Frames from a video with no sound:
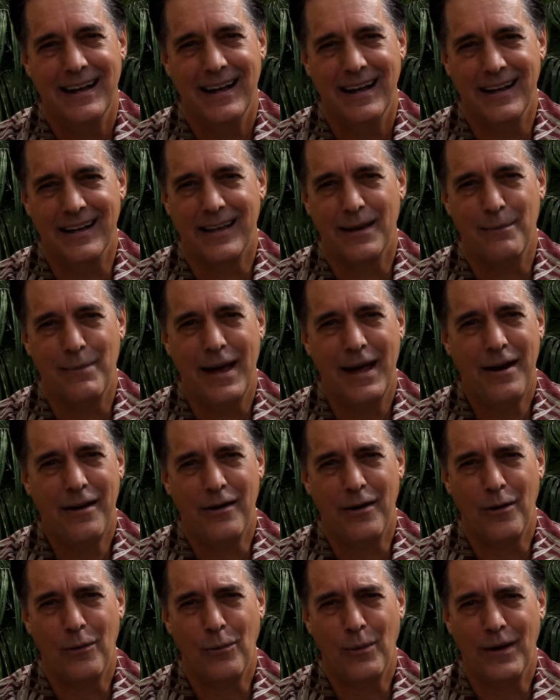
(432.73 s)
a
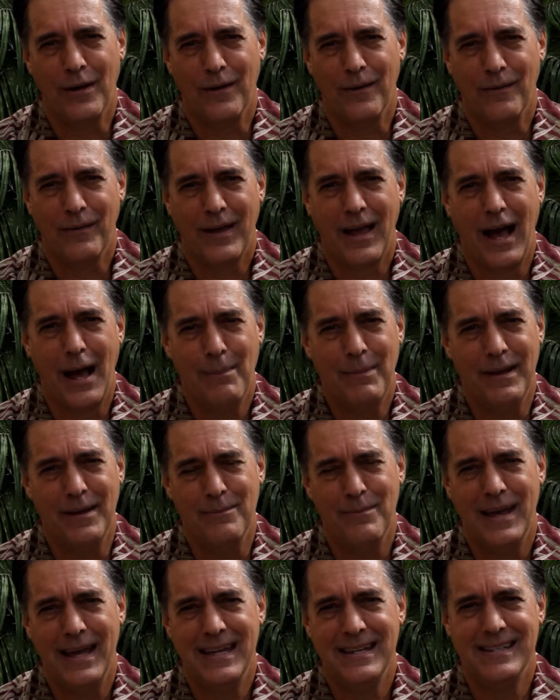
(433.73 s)
competitor will copy
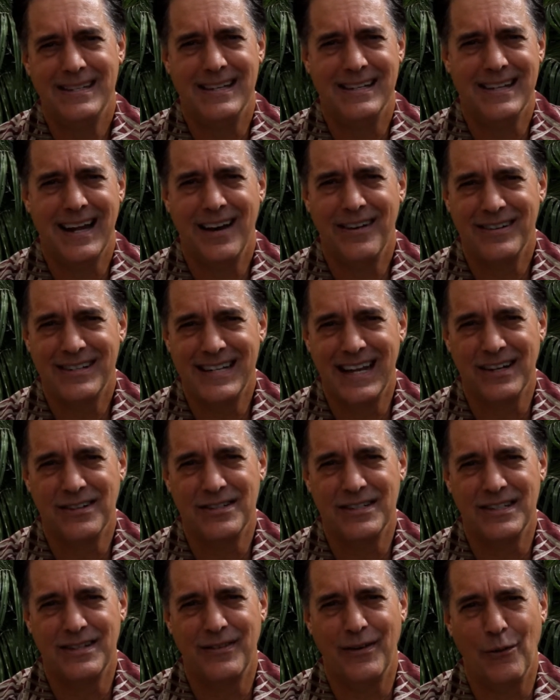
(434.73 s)
and paste entire
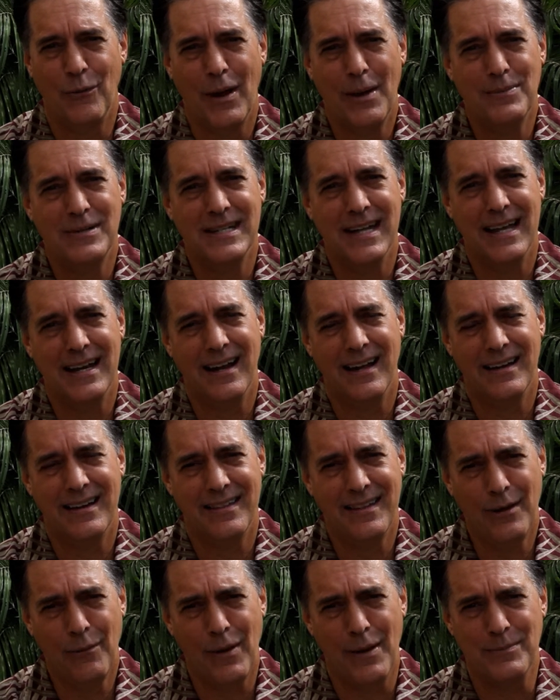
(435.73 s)
sections of your website
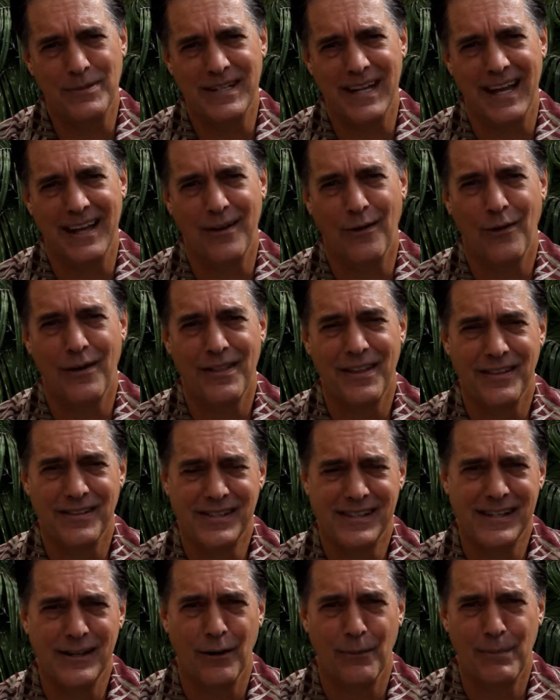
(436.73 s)
onto their website, or they'll
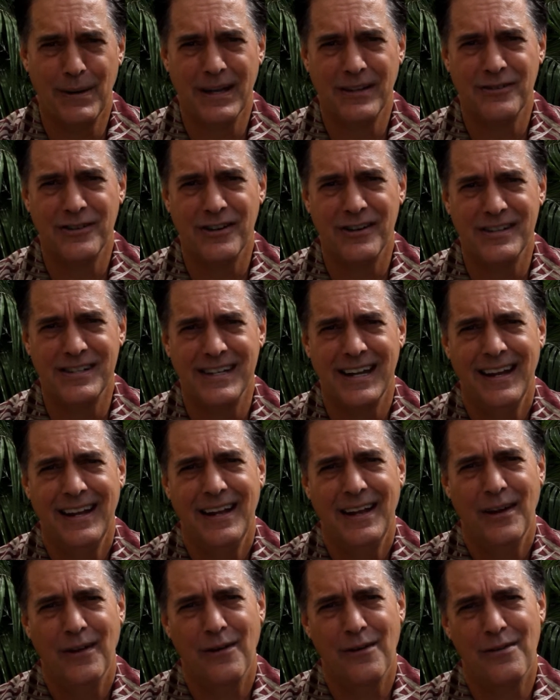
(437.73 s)
steal pictures
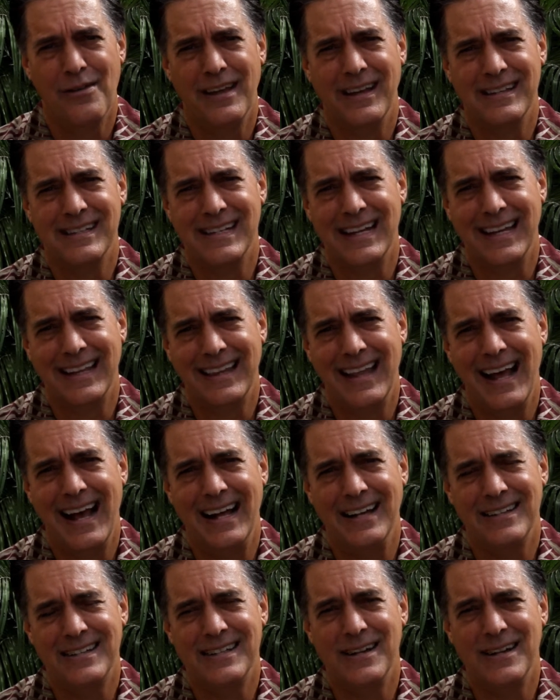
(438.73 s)
or things like that.